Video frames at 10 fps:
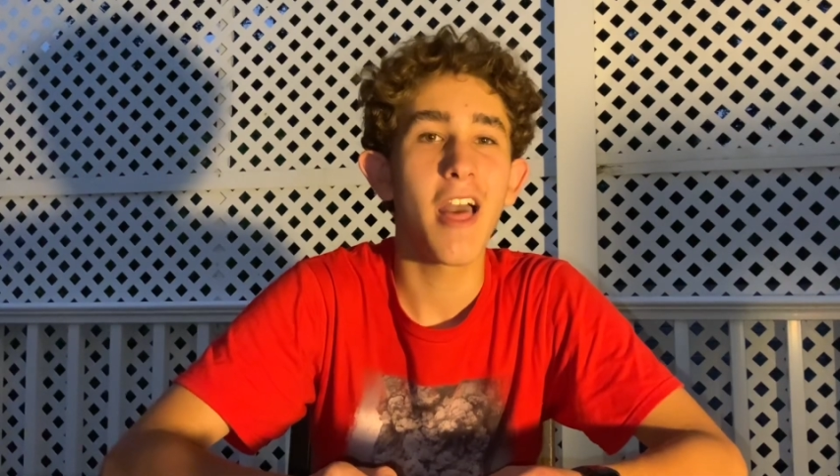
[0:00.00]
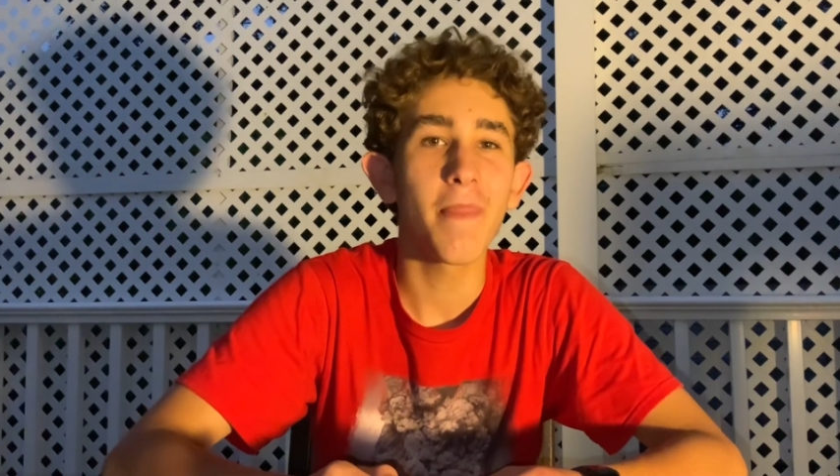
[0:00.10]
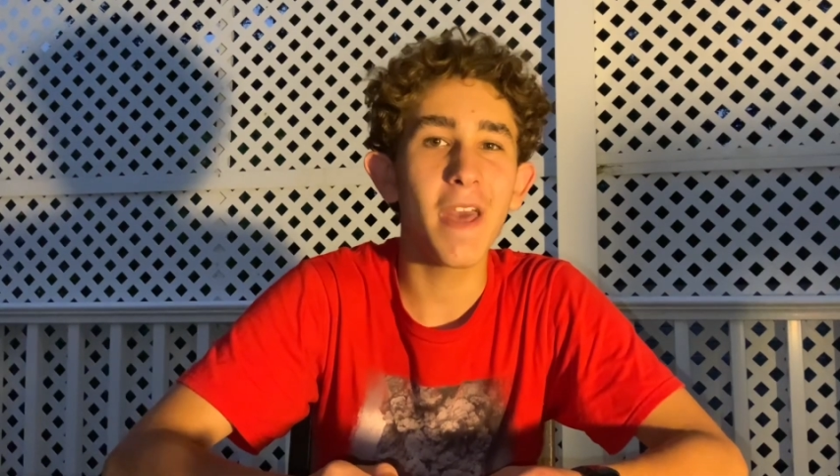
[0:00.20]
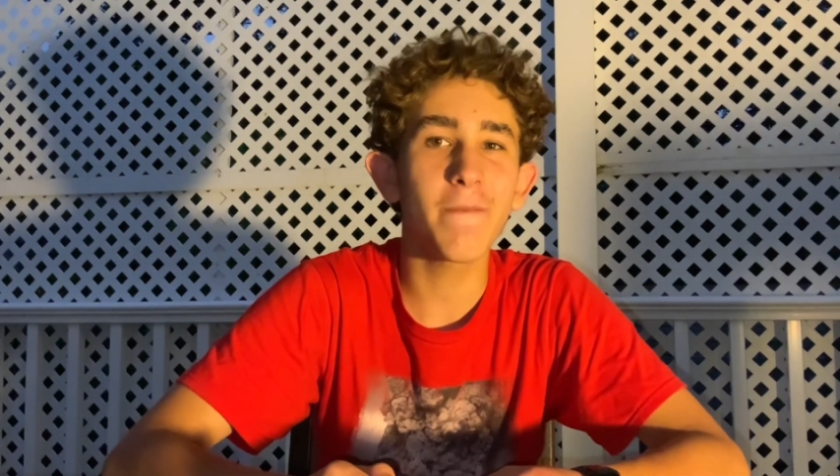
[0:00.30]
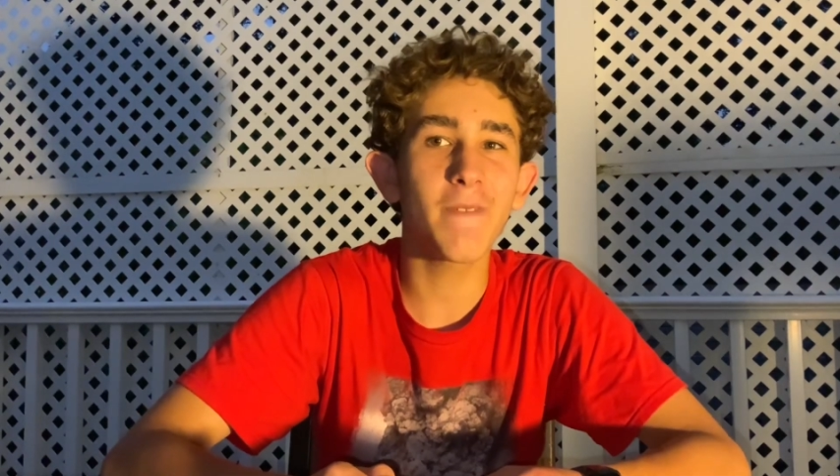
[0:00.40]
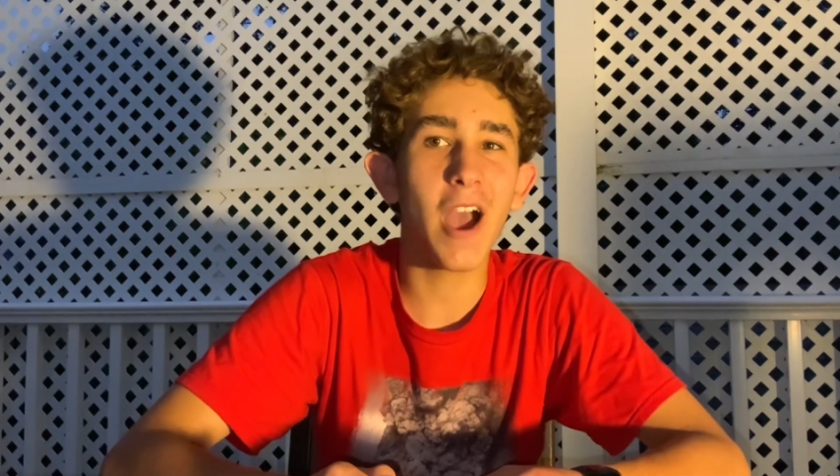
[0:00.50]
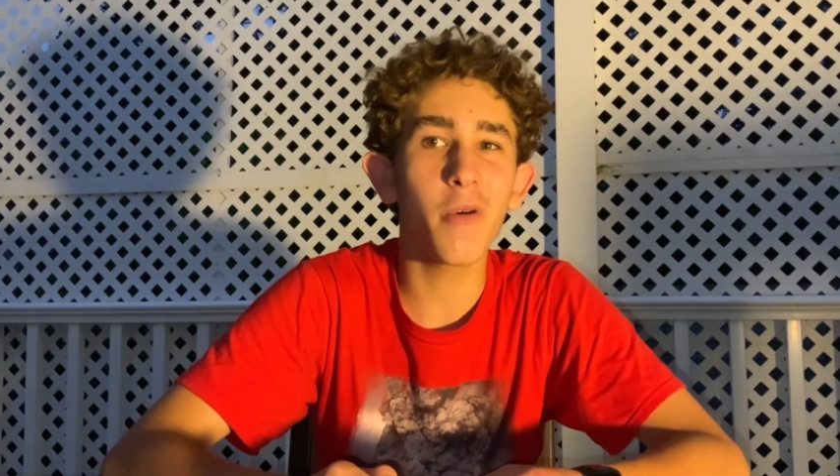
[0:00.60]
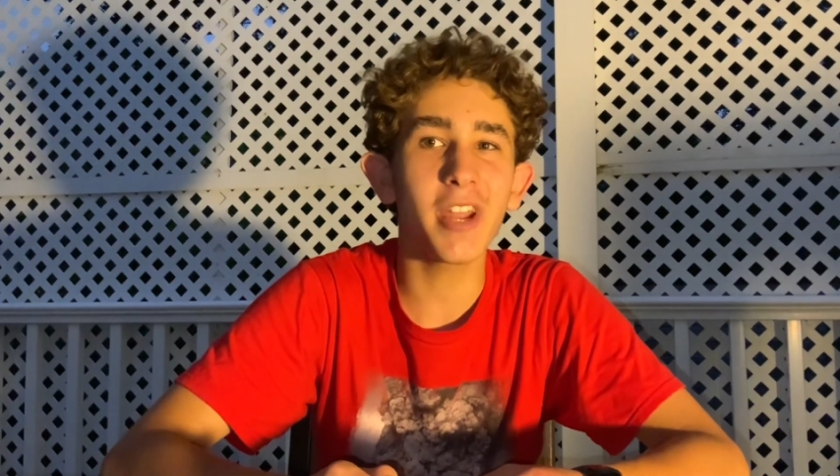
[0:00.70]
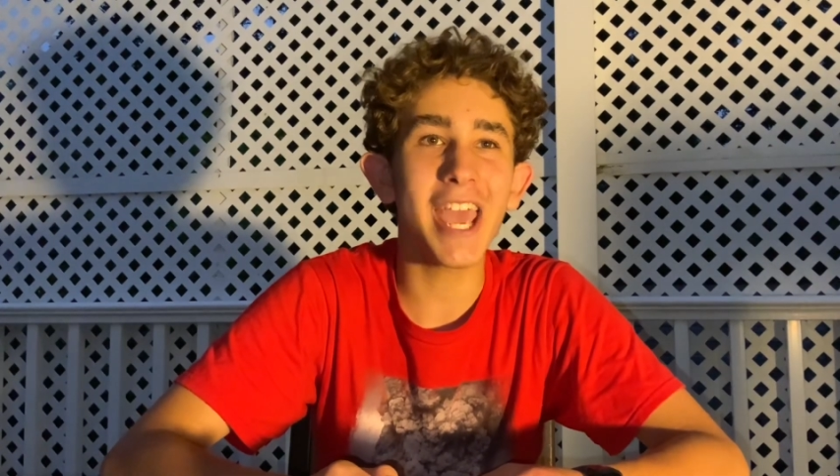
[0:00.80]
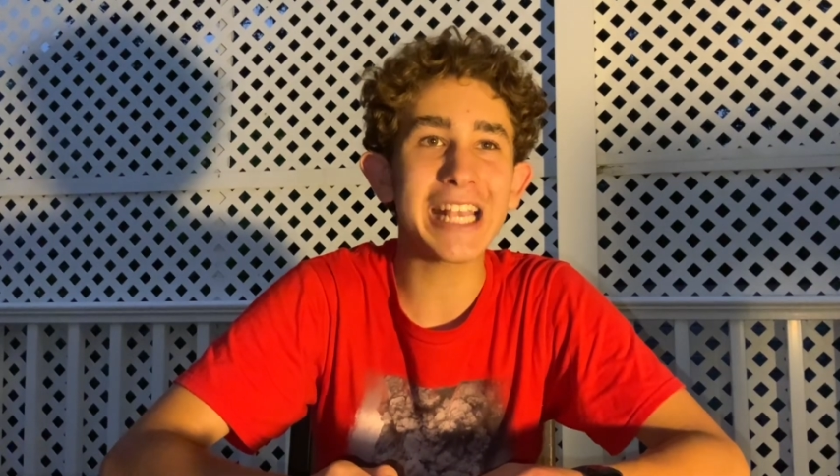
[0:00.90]
They
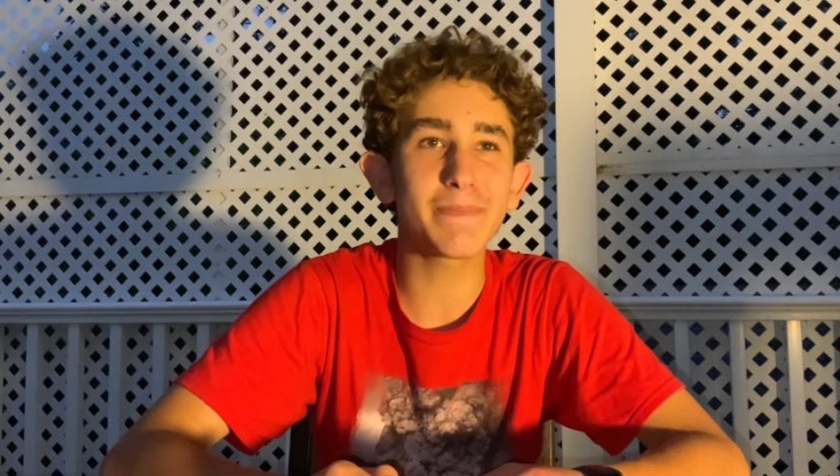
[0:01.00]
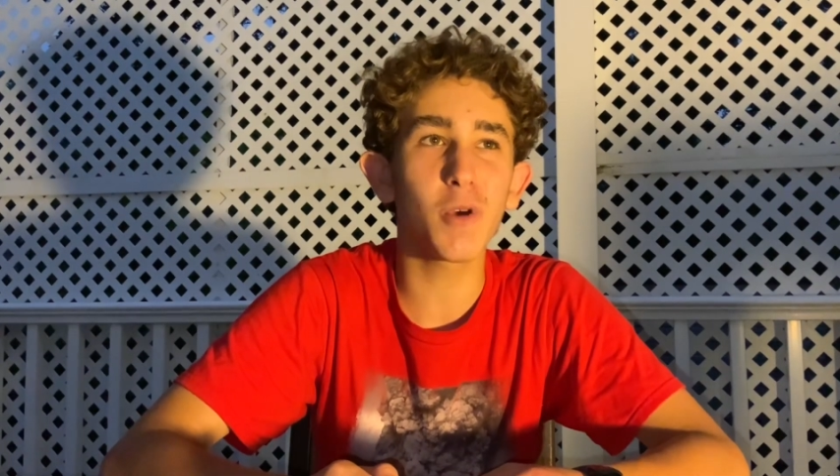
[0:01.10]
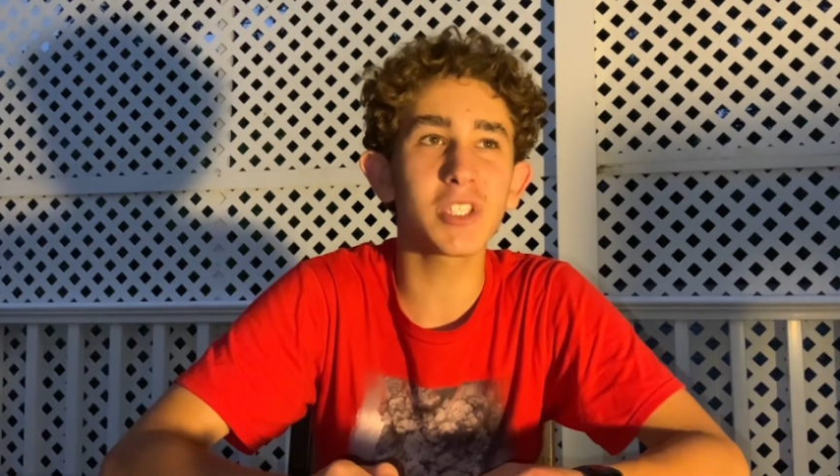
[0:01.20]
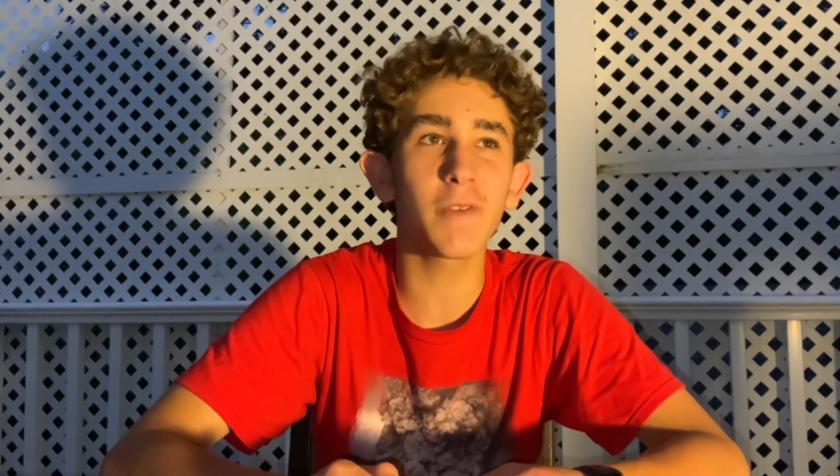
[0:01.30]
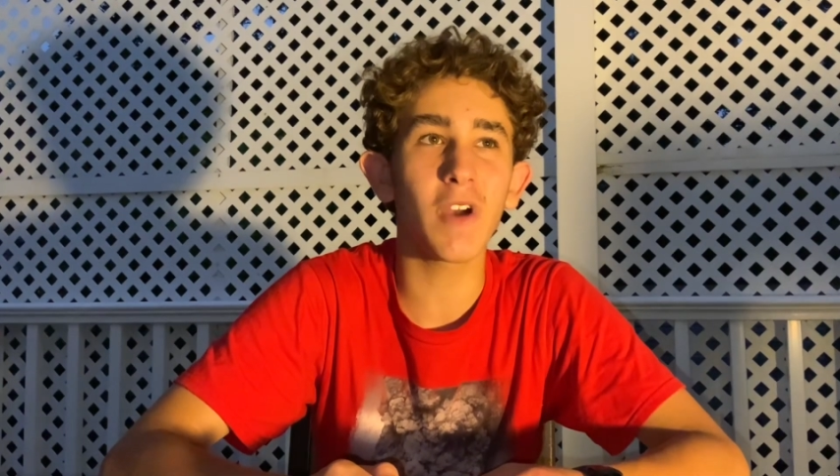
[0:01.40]
found explosive